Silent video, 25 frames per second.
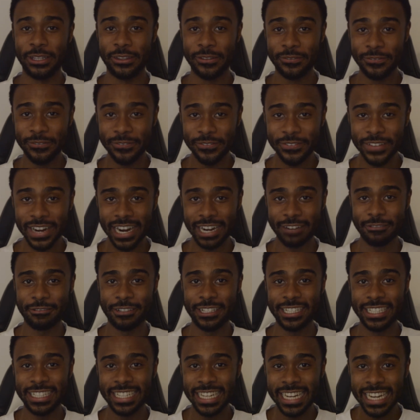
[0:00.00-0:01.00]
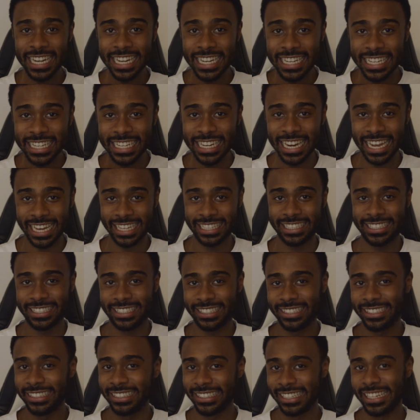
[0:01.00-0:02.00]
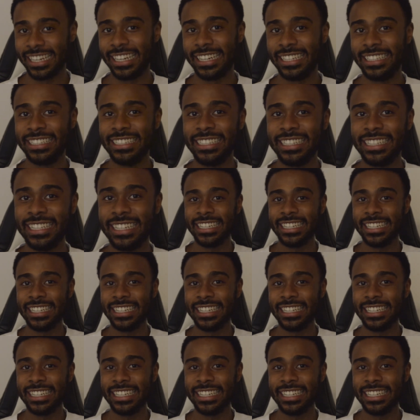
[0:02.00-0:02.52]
very next day,